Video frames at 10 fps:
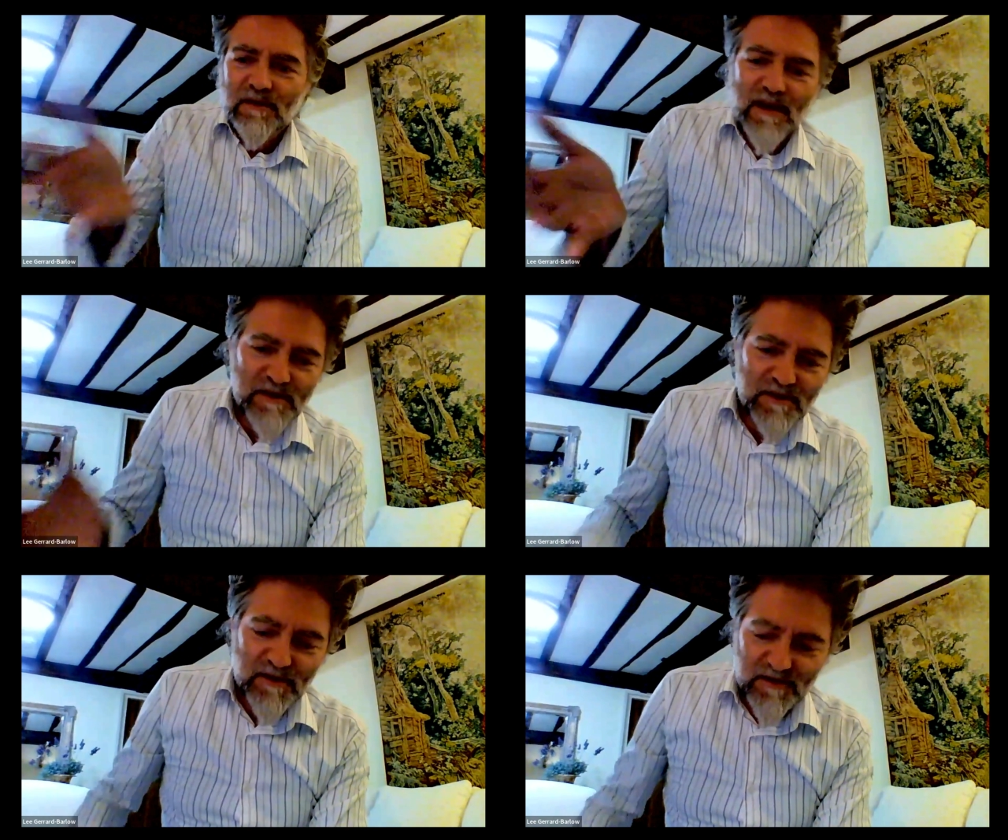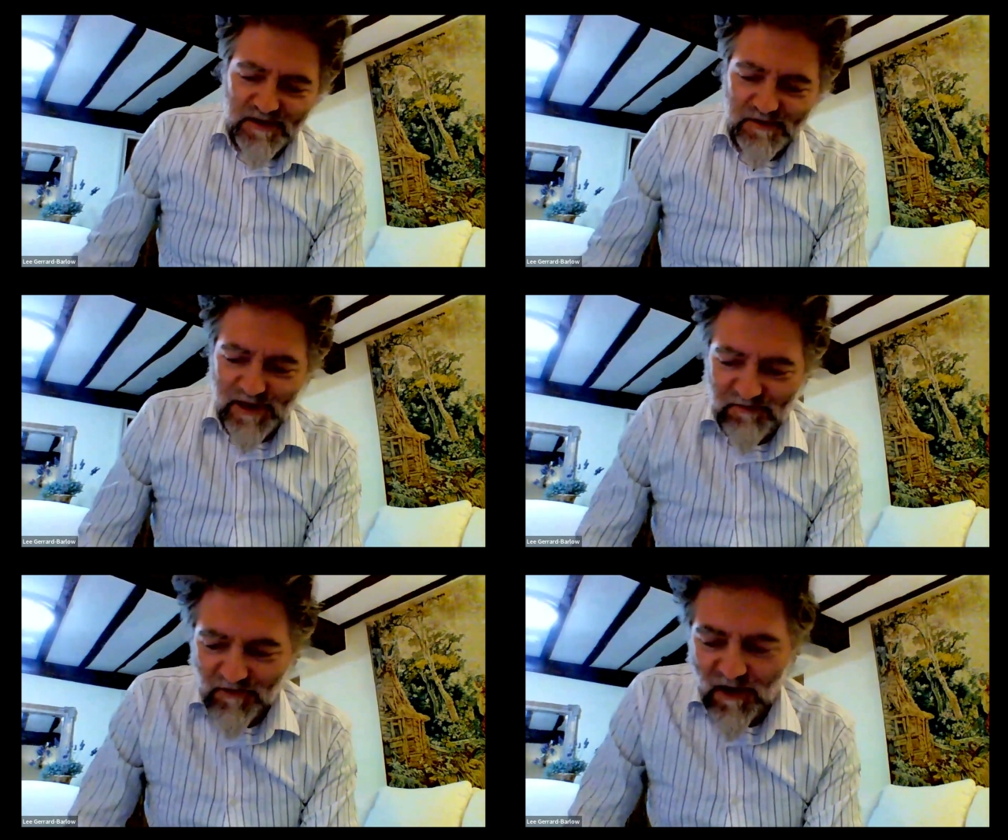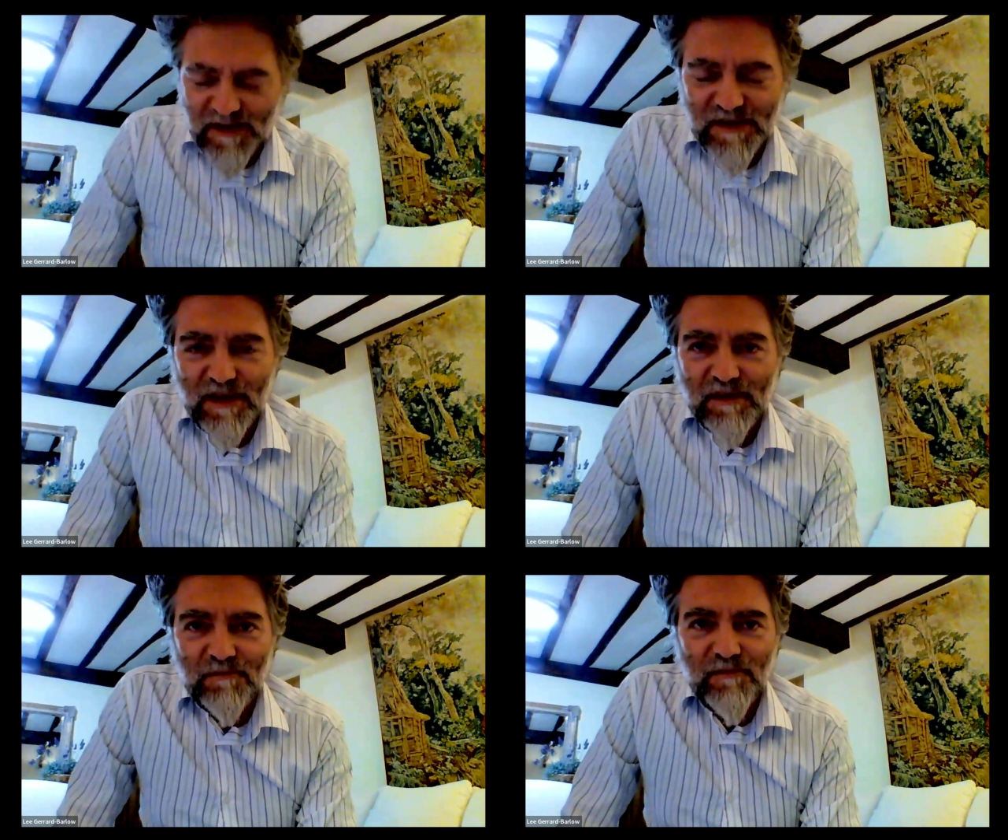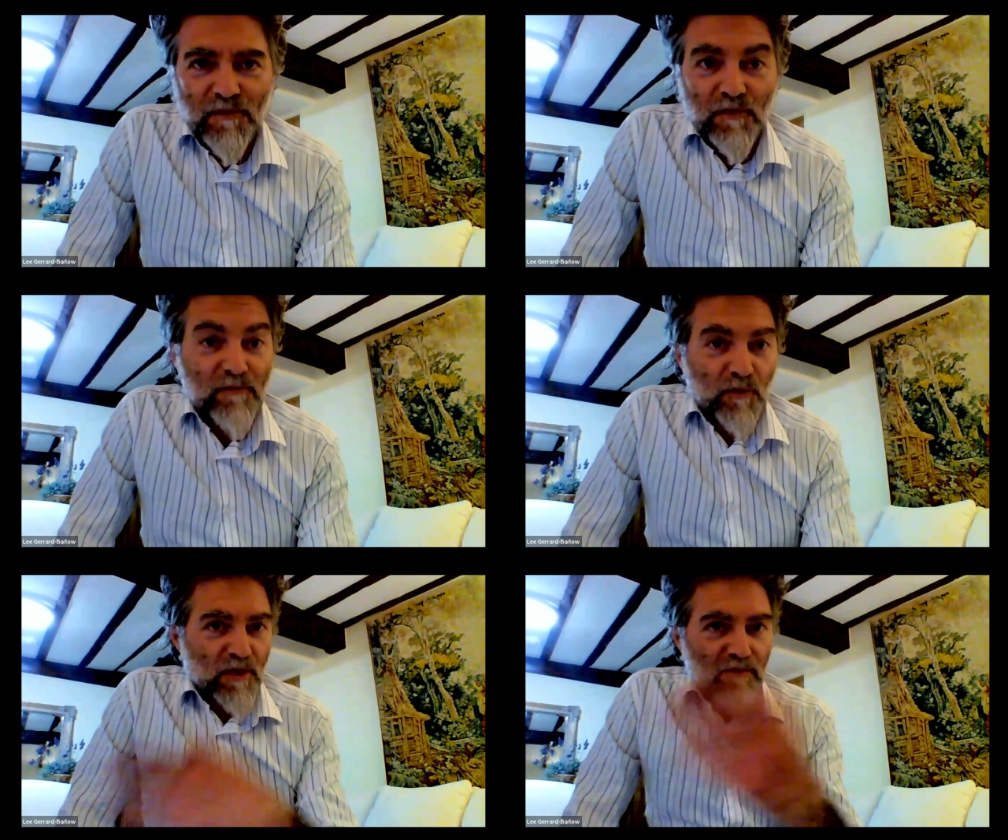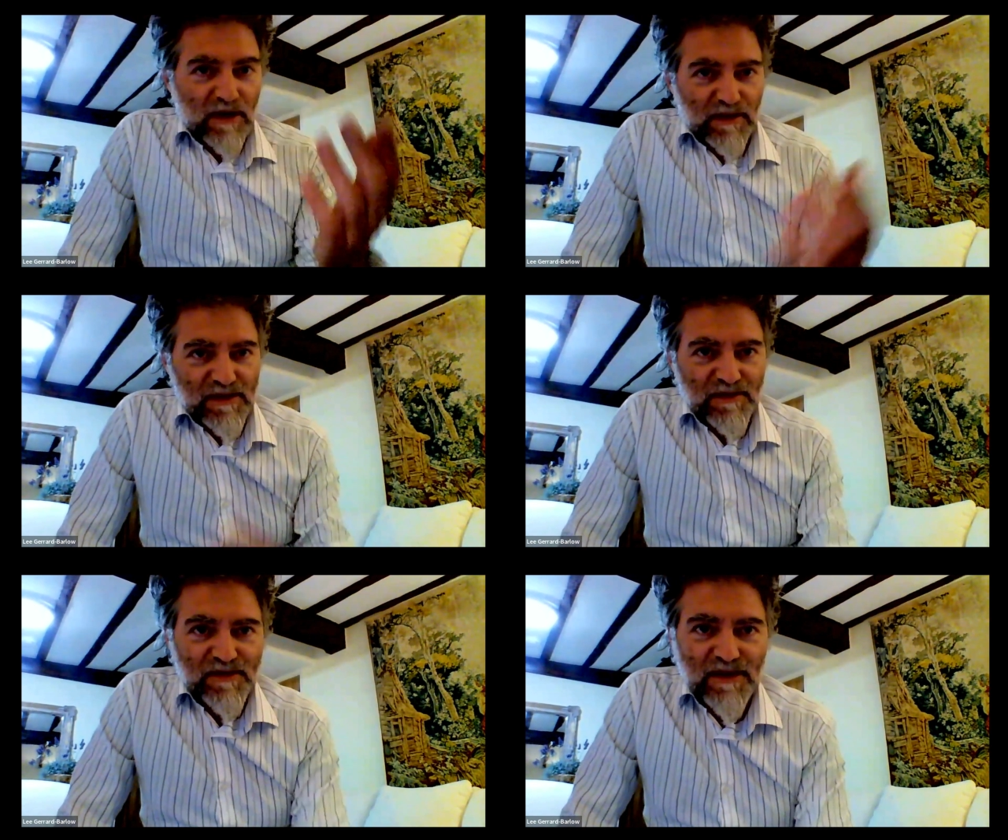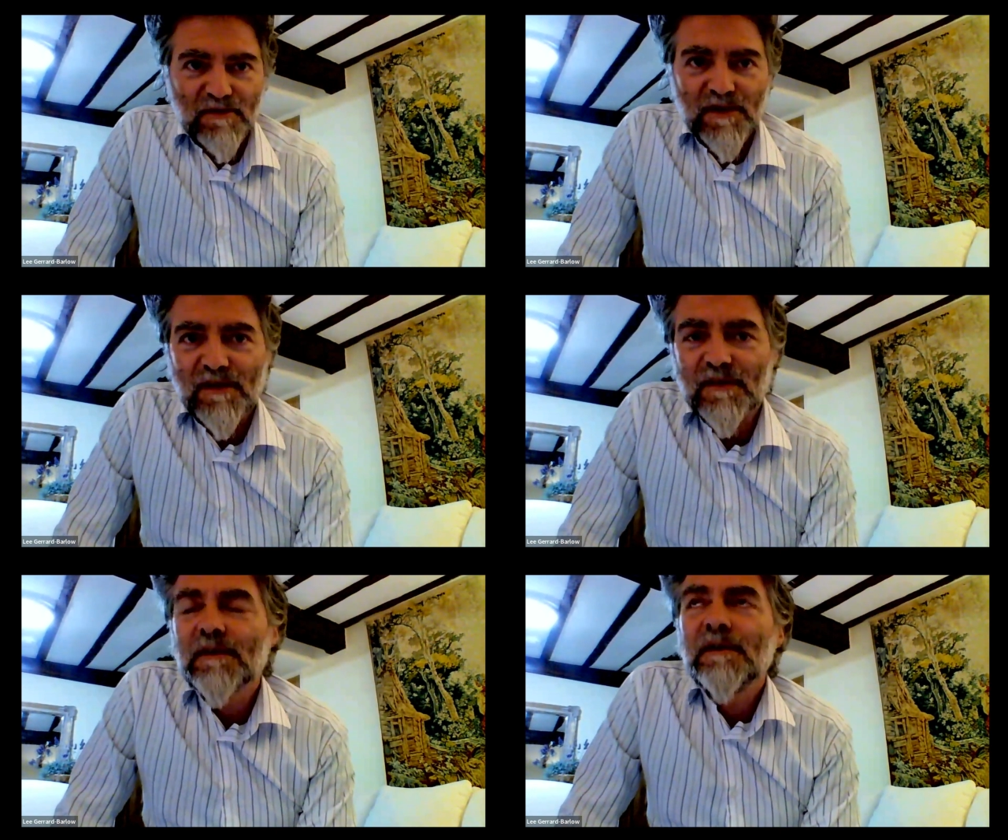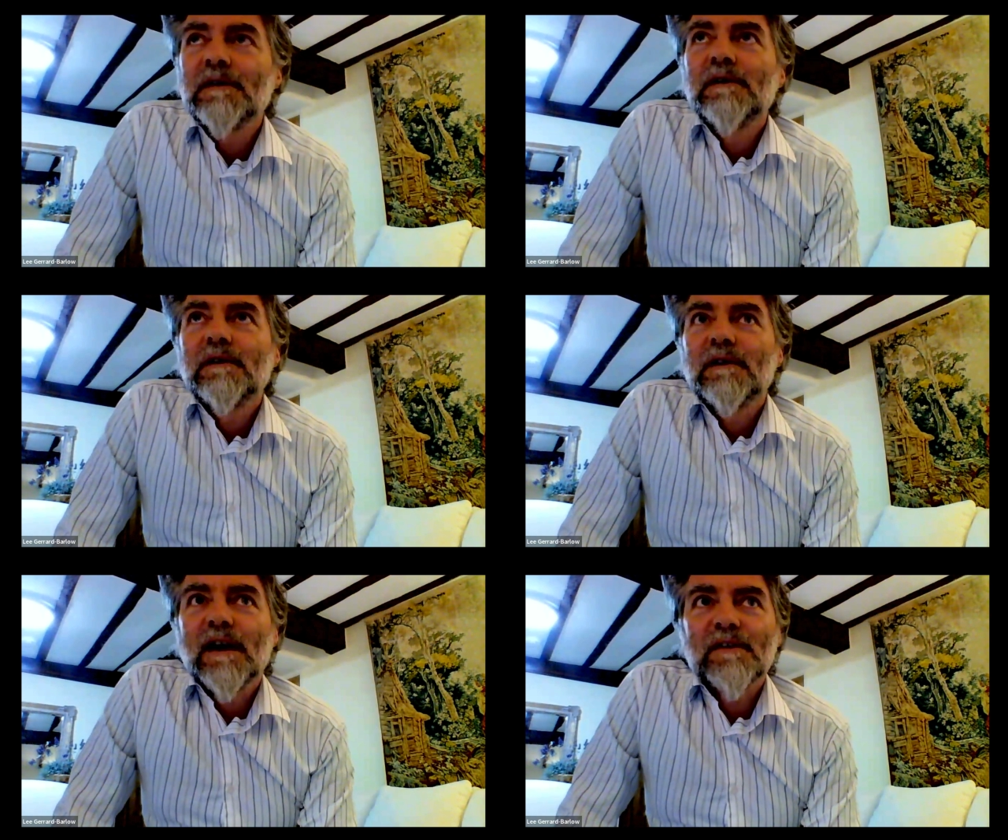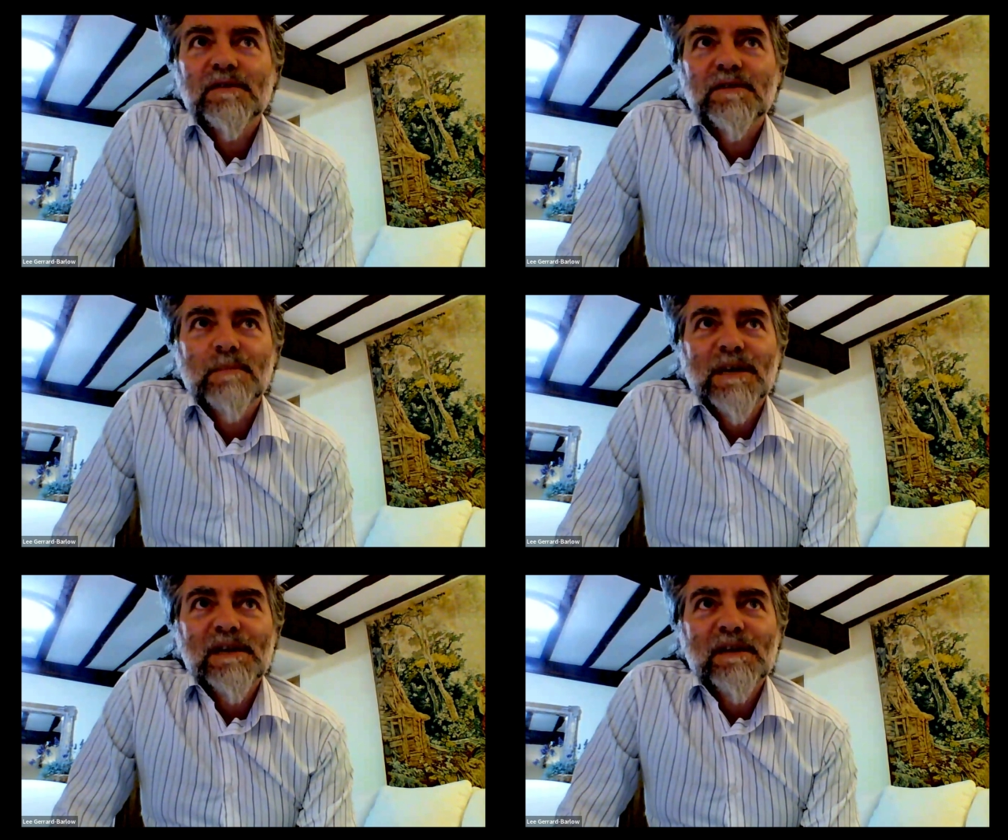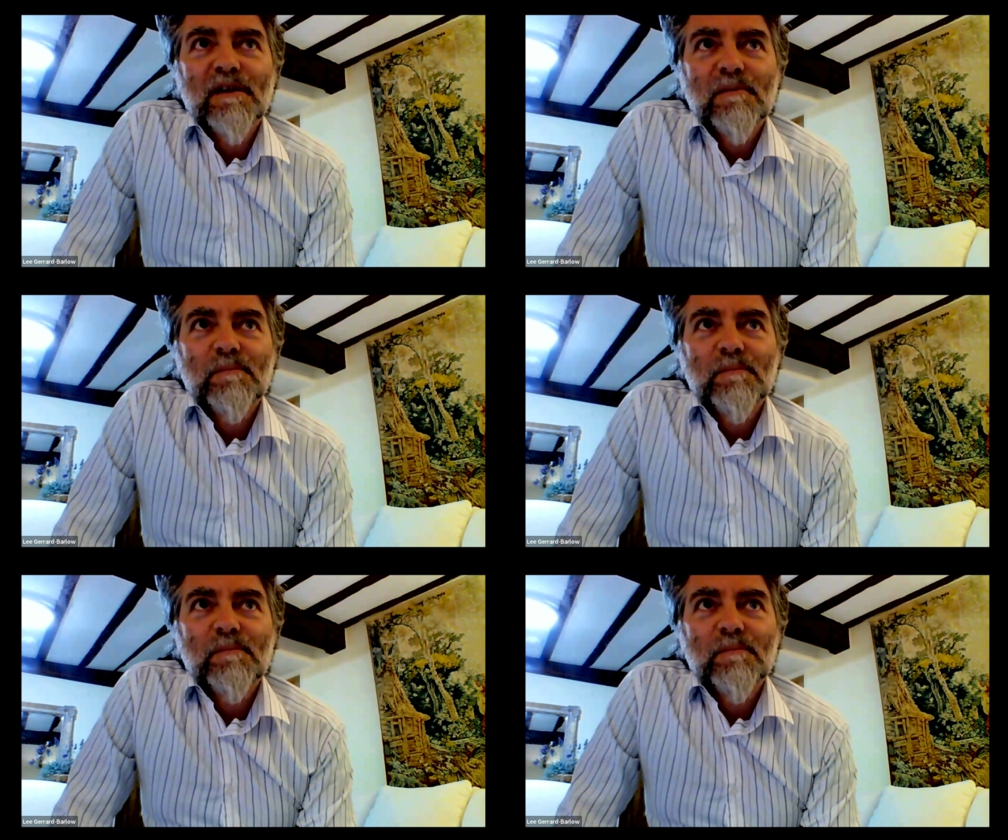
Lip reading: Cath has been writing for all of our listeners out there. Cath has been